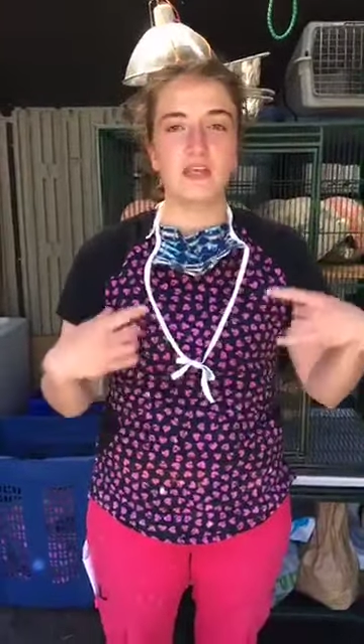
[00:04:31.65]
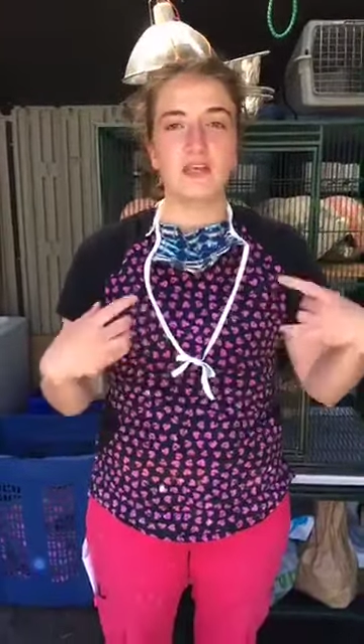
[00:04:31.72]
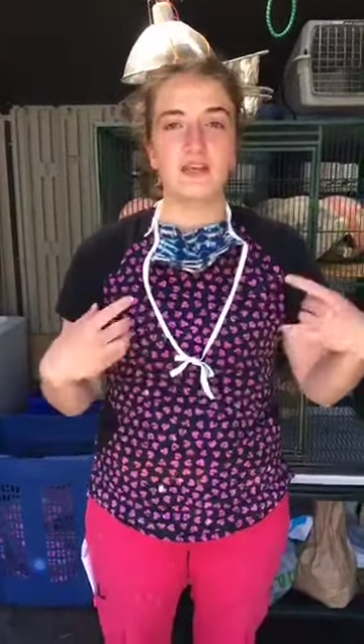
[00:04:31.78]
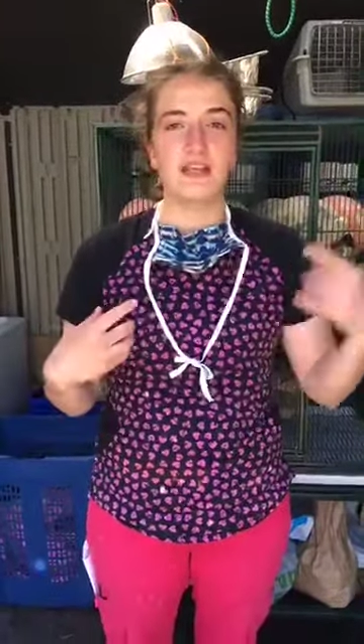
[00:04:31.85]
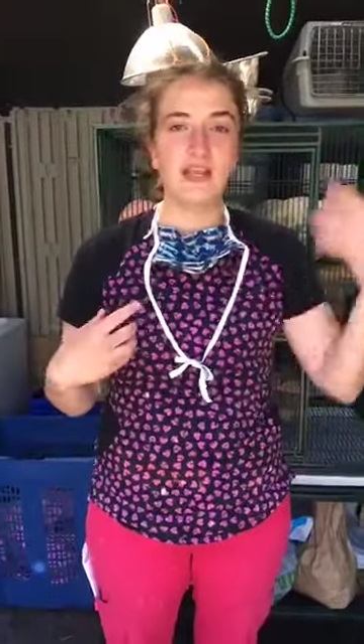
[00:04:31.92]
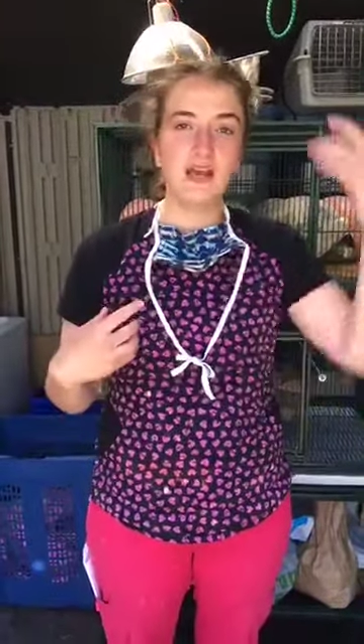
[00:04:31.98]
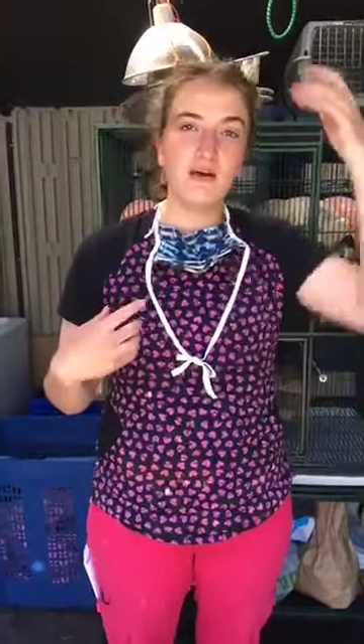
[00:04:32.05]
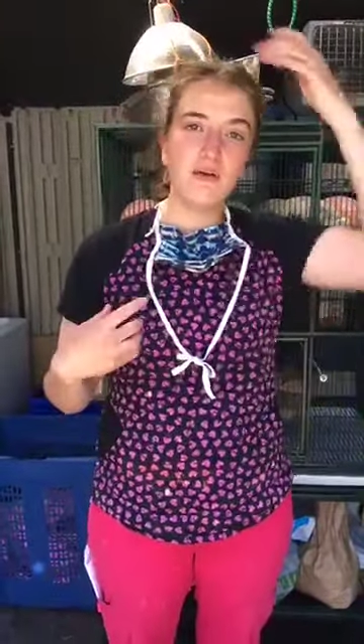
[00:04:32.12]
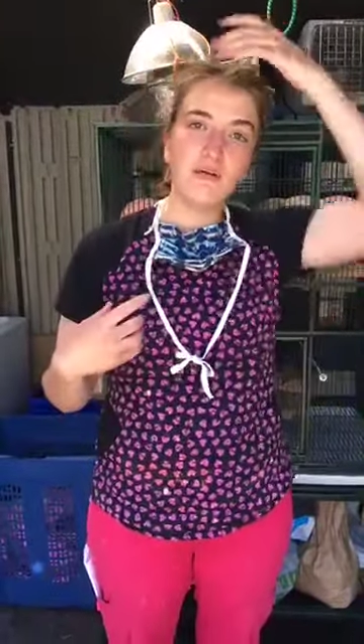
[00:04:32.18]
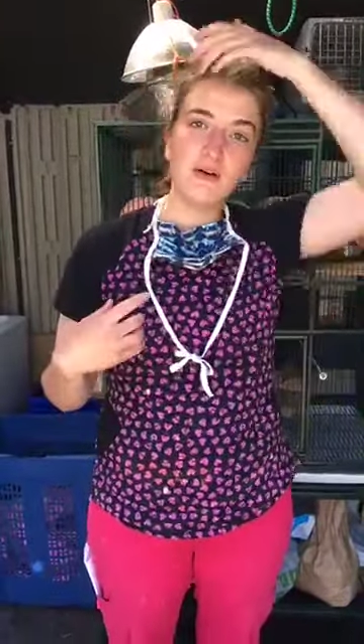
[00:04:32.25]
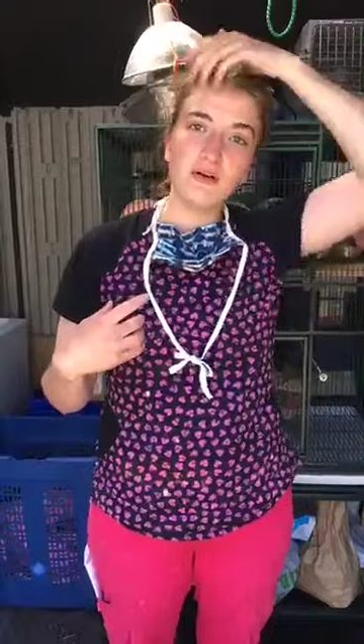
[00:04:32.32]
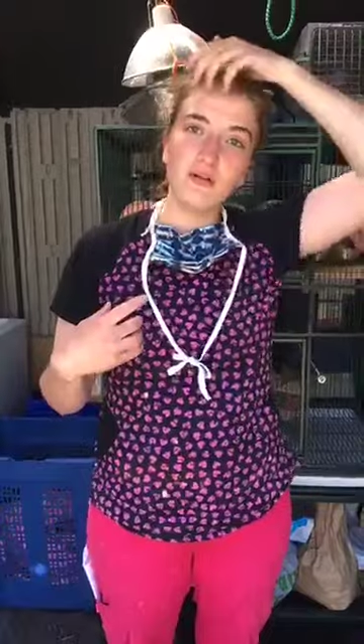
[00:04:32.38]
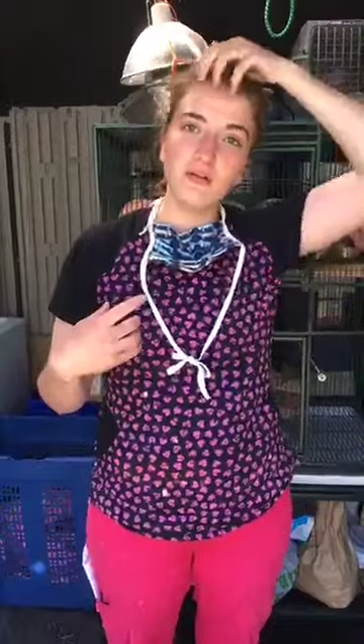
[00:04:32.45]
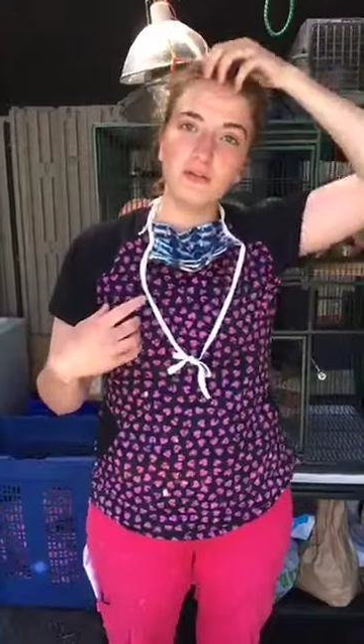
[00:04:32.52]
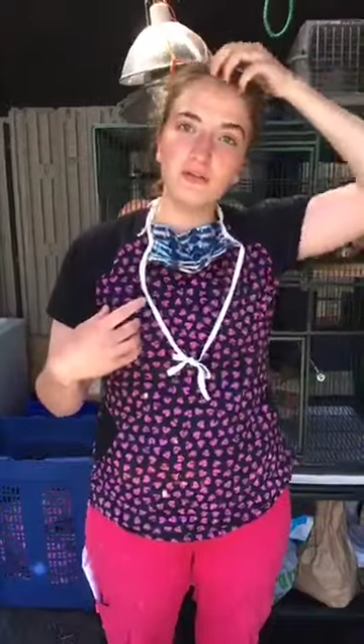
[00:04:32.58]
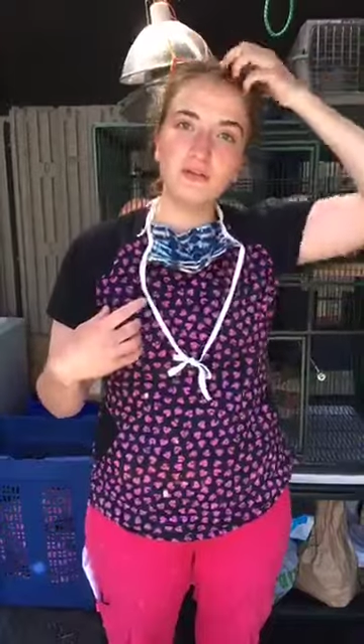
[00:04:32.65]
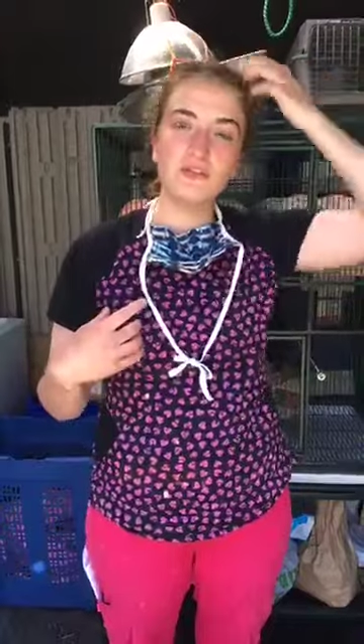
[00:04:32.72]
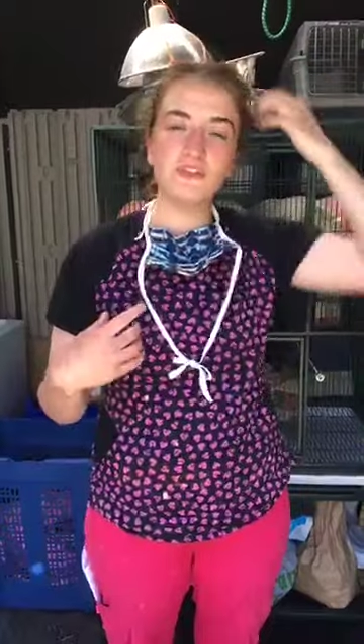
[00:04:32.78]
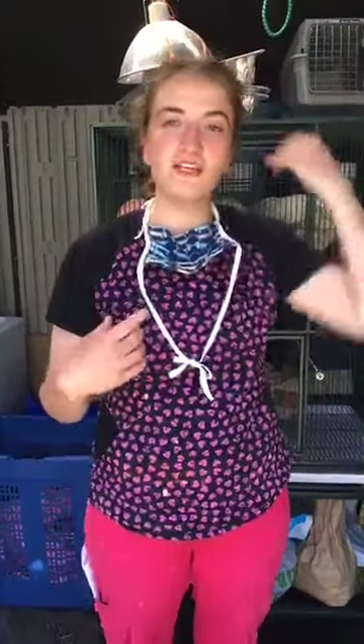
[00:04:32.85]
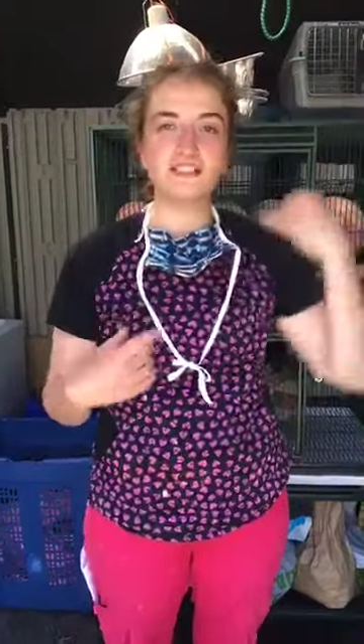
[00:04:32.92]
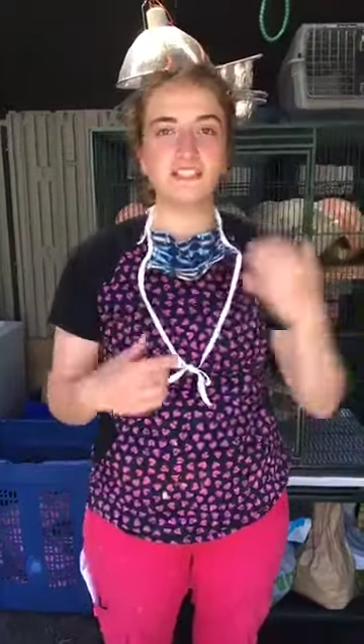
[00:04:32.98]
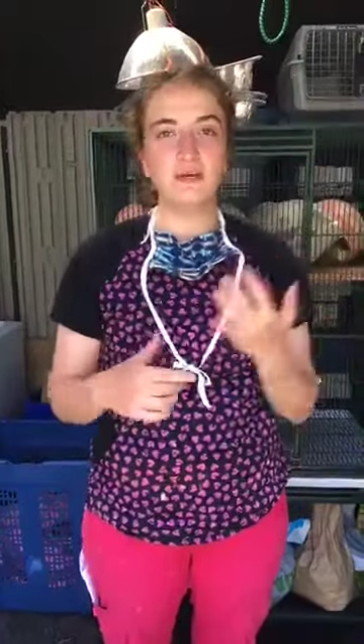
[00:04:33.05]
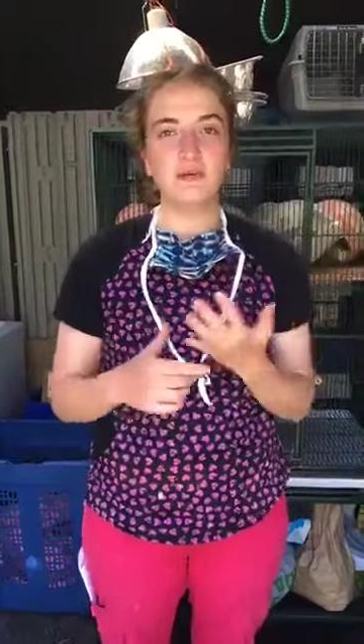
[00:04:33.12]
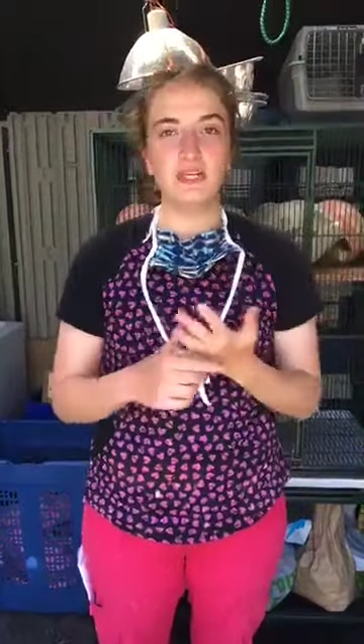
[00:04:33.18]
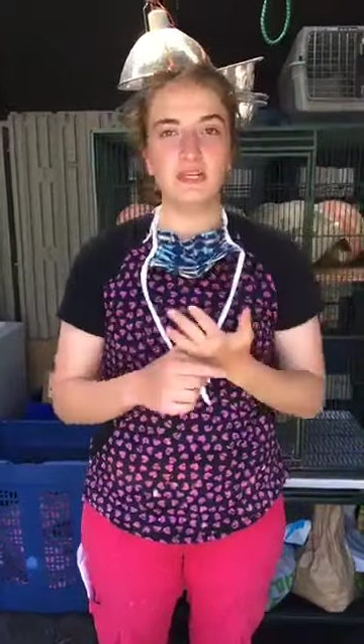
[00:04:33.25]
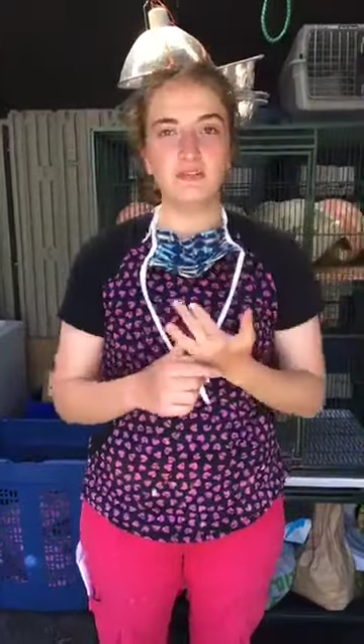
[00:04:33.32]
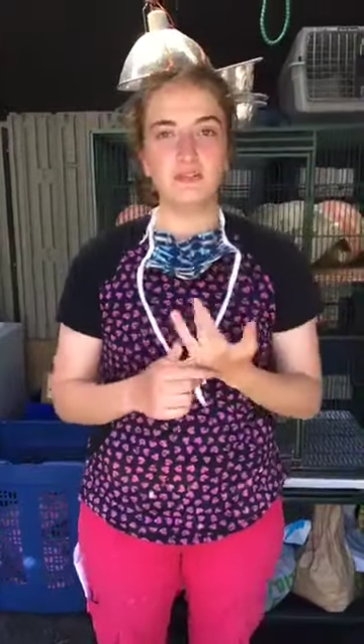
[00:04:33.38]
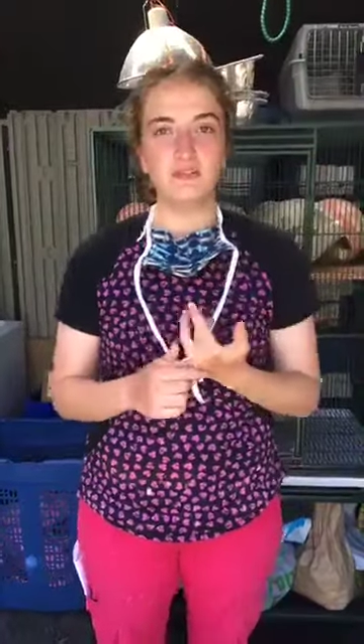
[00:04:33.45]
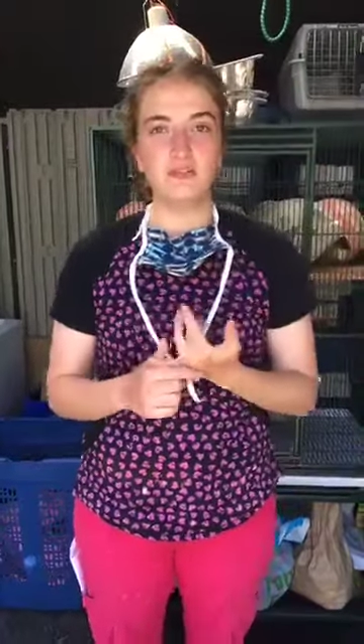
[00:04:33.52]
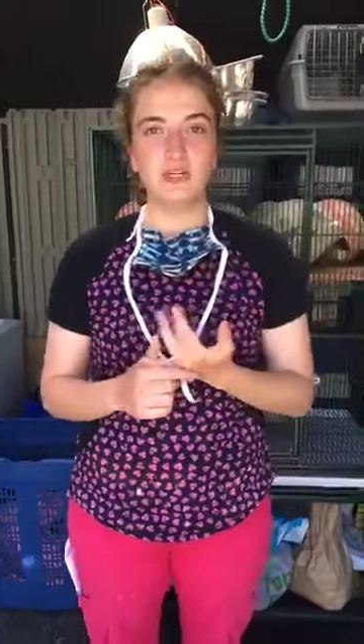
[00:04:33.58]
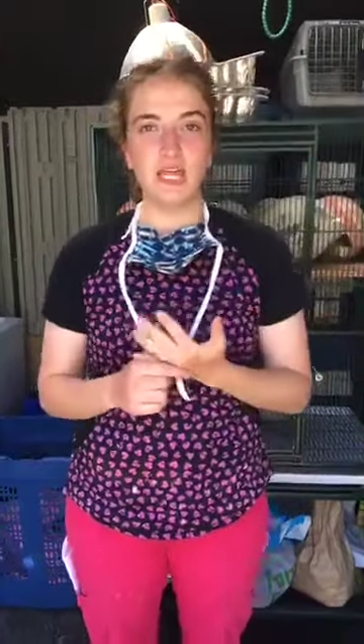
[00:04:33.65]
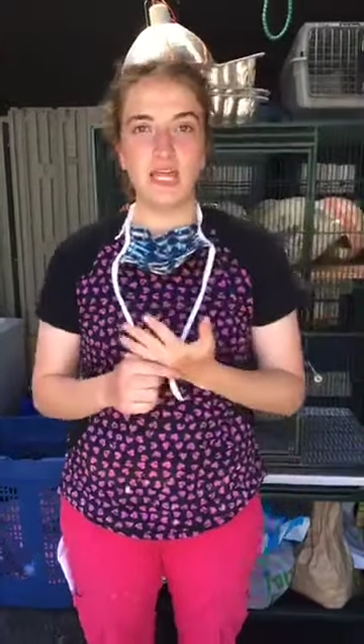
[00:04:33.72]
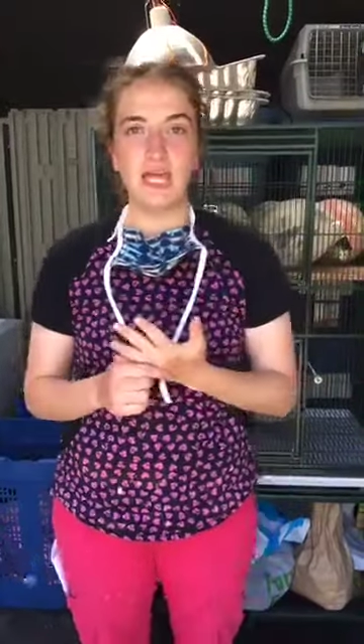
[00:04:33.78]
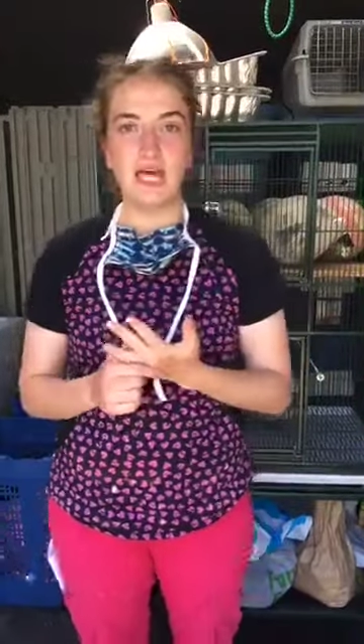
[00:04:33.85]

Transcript: Now, two things that we can do to